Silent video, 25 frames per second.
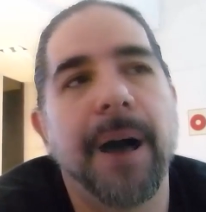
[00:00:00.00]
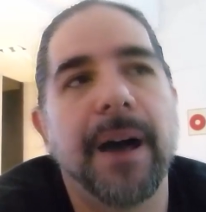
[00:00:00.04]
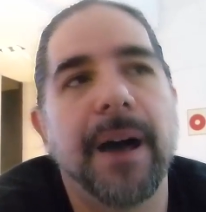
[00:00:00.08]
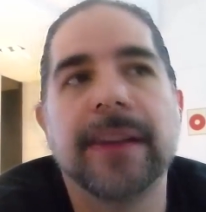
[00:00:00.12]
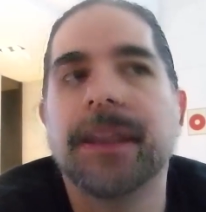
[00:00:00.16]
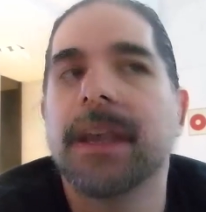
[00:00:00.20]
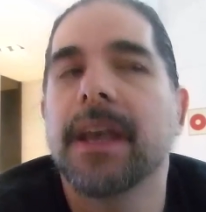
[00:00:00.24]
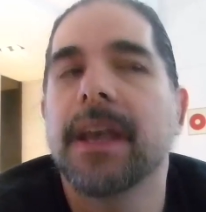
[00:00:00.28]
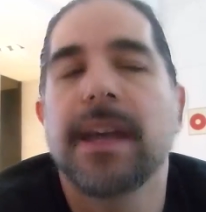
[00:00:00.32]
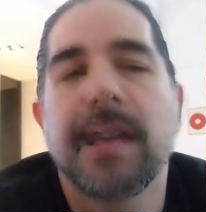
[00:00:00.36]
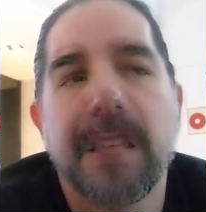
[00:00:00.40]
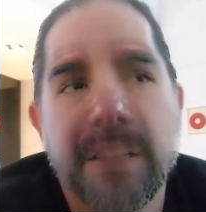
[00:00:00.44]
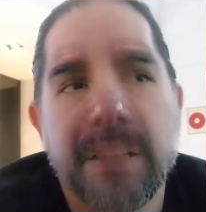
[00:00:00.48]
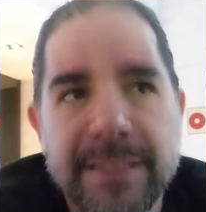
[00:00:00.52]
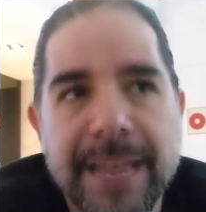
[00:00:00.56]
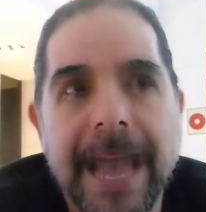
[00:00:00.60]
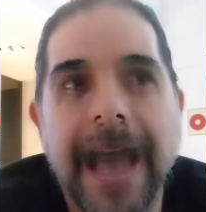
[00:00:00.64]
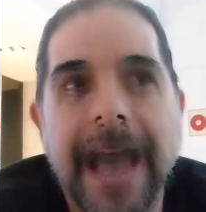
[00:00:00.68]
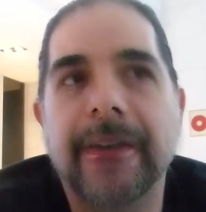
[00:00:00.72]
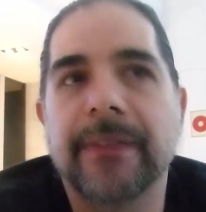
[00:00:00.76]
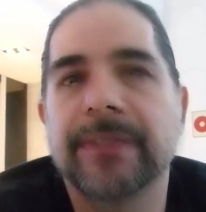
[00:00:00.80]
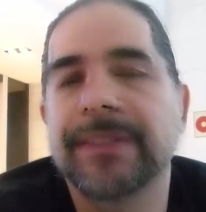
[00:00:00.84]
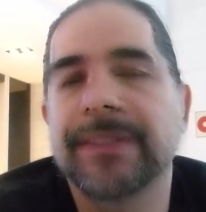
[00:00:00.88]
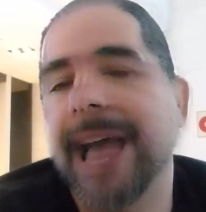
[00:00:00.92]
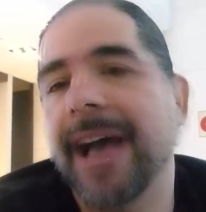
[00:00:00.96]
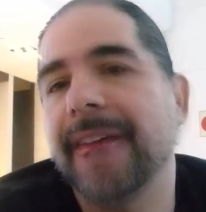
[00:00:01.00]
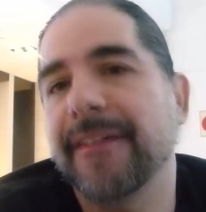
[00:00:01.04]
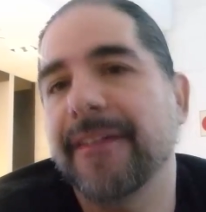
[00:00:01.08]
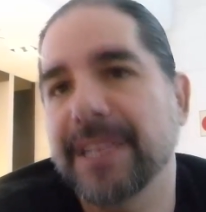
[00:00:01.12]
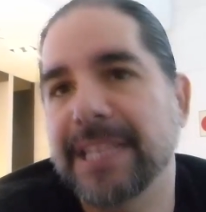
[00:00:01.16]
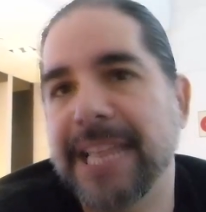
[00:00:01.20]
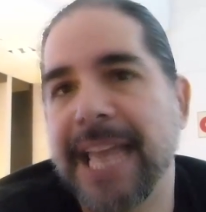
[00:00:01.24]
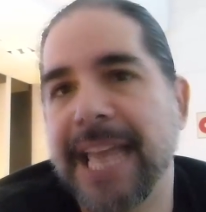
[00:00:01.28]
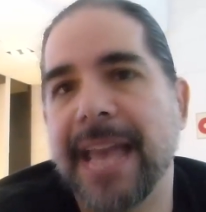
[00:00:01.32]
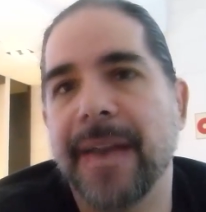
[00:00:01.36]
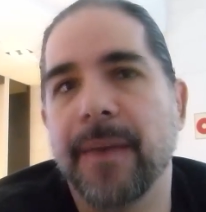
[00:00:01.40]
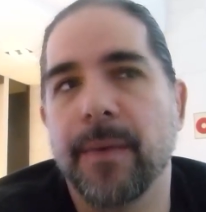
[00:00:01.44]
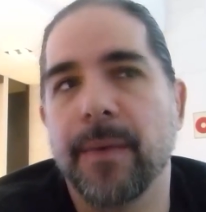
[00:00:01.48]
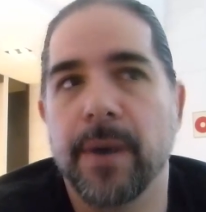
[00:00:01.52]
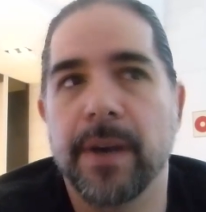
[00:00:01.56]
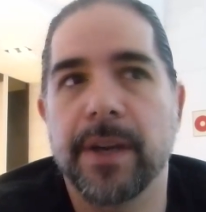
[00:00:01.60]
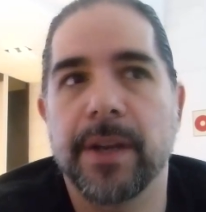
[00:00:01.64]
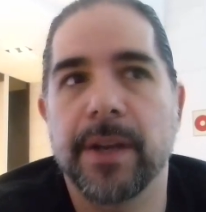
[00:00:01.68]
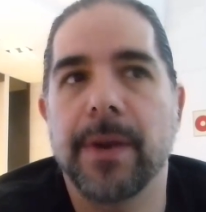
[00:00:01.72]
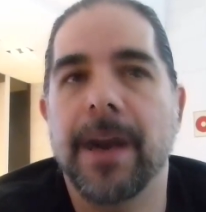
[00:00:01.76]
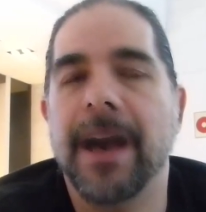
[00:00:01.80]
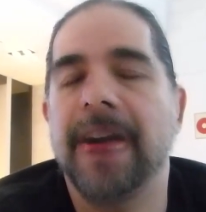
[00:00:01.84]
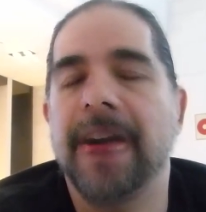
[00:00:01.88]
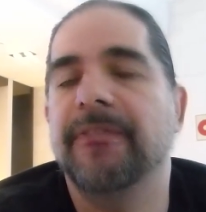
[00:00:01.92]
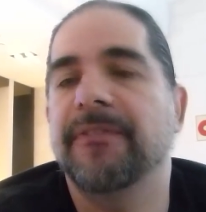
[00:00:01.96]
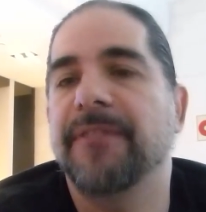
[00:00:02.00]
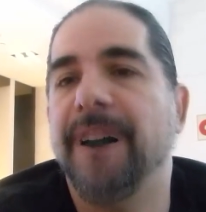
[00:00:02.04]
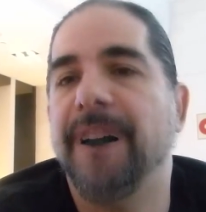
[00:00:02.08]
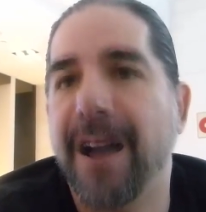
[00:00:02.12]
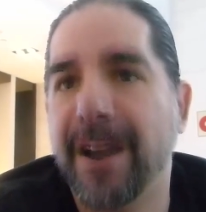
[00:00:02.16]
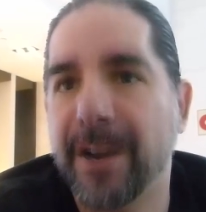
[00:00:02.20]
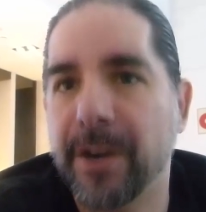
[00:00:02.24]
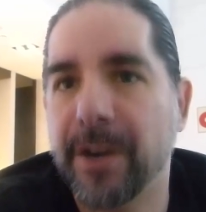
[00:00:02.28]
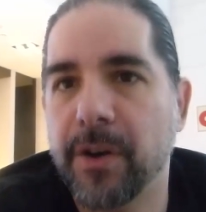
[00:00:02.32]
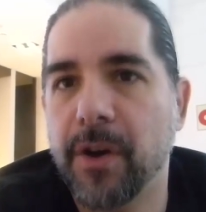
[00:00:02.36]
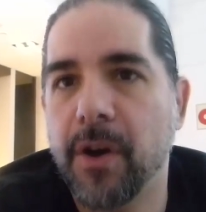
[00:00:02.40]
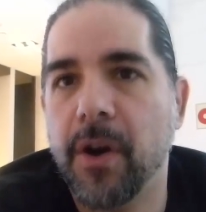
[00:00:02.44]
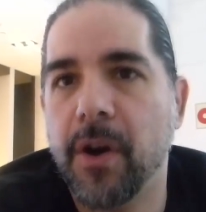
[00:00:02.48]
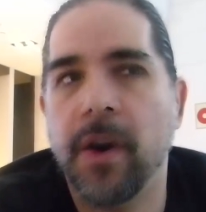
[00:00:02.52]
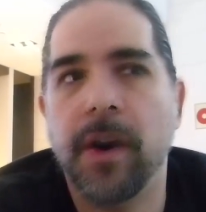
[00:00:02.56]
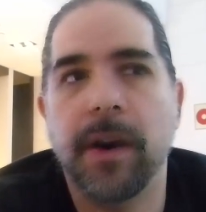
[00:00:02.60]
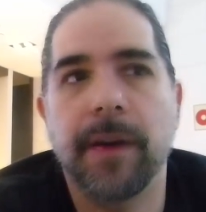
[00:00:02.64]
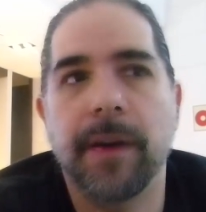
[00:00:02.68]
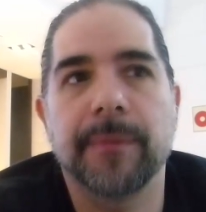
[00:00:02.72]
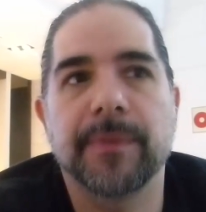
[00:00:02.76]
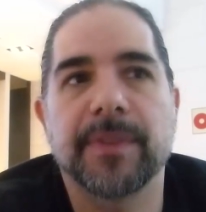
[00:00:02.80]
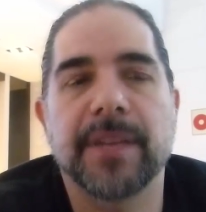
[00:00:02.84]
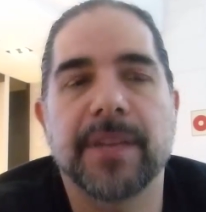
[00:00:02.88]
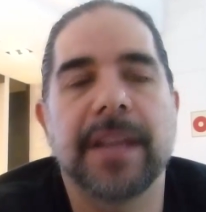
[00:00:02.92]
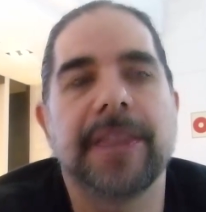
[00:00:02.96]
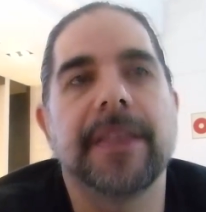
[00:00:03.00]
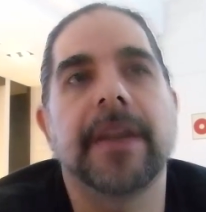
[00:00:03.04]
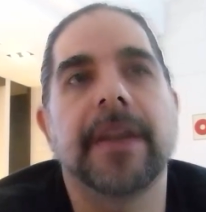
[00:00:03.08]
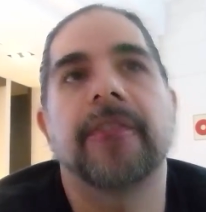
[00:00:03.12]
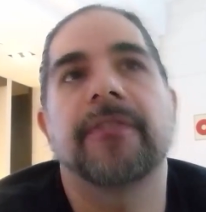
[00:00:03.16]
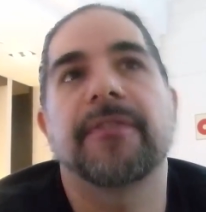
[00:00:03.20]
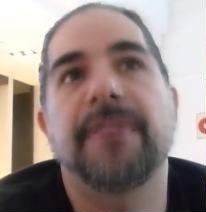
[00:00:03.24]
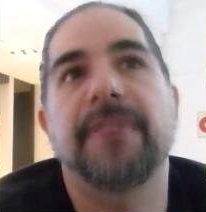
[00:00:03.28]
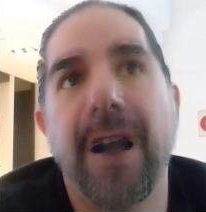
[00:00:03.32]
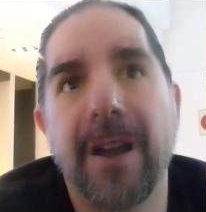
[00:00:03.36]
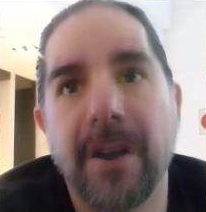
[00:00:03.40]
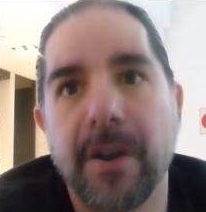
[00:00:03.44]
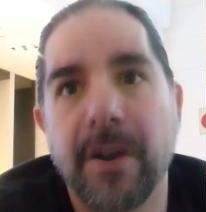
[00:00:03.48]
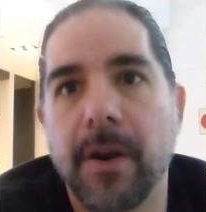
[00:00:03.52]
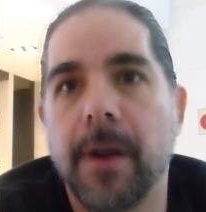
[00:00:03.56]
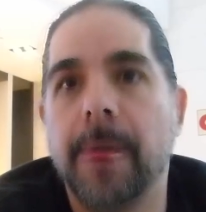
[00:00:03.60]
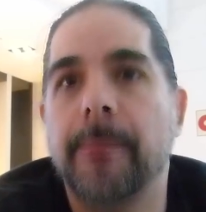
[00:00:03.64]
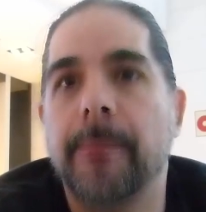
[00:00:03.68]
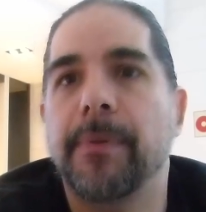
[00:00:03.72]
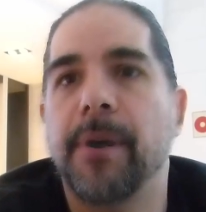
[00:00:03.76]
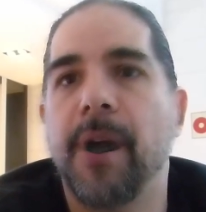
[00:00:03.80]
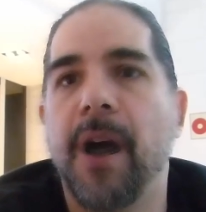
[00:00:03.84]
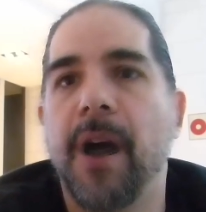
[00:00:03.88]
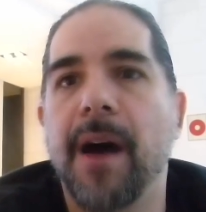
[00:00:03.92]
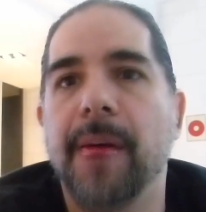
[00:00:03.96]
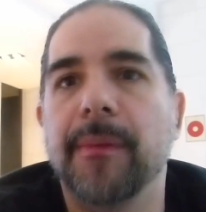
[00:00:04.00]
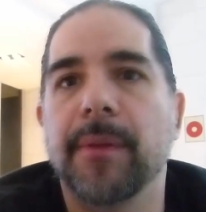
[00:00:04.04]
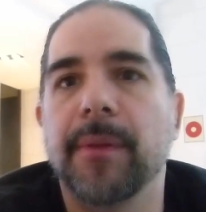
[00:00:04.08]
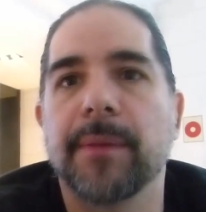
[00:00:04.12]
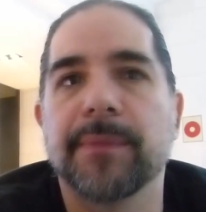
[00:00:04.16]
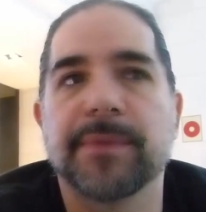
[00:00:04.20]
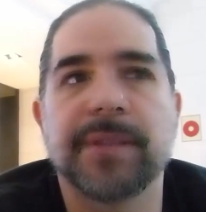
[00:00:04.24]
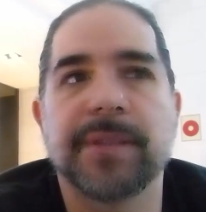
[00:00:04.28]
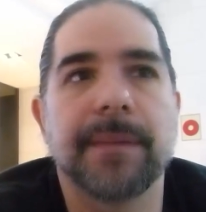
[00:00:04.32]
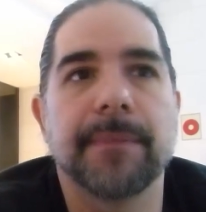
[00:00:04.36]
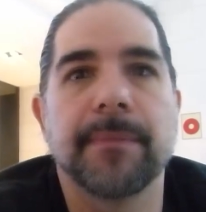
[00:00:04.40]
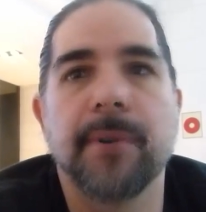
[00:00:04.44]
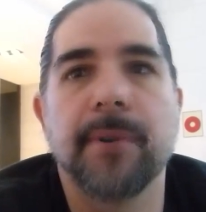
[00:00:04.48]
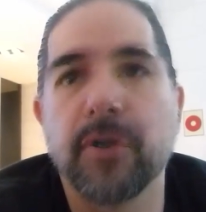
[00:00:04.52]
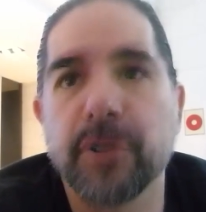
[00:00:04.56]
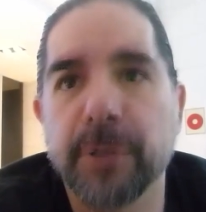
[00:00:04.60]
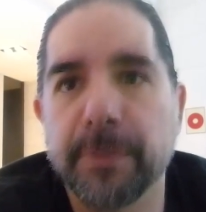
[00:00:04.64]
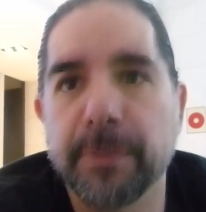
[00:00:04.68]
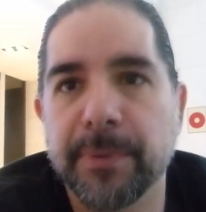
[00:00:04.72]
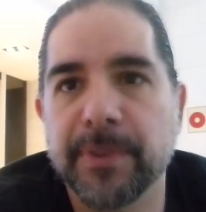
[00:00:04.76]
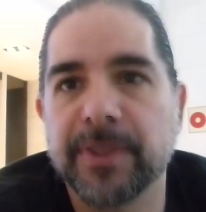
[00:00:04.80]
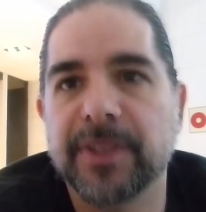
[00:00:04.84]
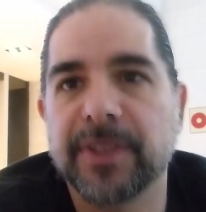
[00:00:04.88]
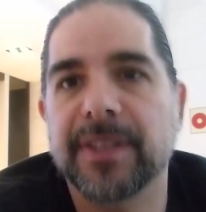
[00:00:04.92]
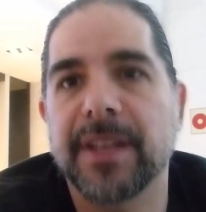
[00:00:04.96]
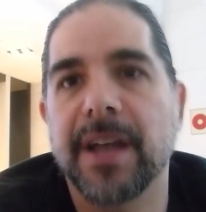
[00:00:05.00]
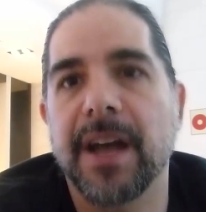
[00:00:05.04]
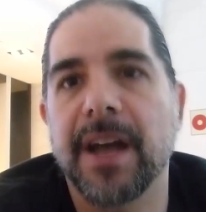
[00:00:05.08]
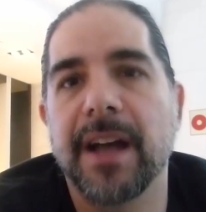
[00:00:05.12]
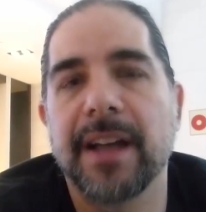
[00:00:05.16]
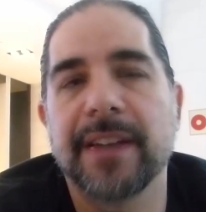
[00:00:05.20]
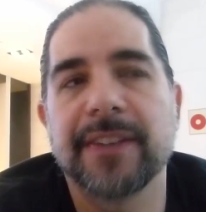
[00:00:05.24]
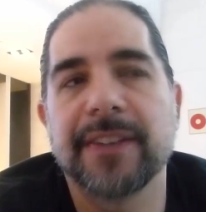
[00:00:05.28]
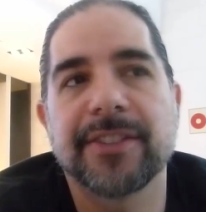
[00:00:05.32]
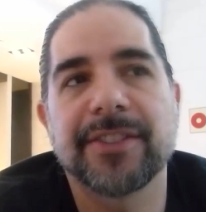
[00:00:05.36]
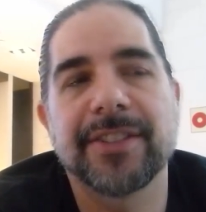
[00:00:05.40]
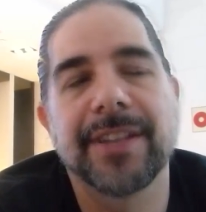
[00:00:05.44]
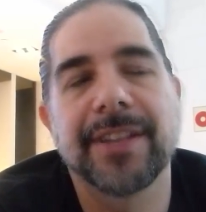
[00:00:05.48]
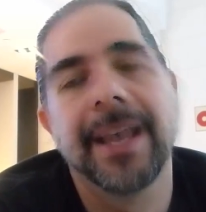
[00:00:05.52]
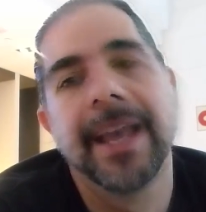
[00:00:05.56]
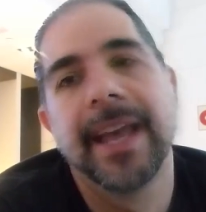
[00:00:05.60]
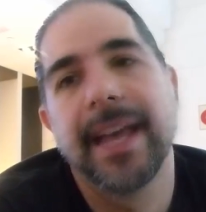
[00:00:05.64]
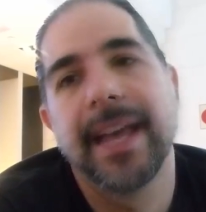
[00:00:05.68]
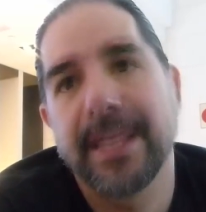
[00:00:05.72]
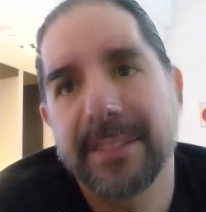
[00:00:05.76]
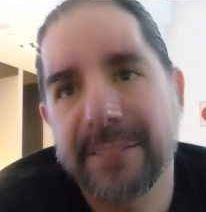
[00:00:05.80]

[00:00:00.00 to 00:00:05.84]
But to have a day where you have firearms and there are firearm problems and multiple stunts,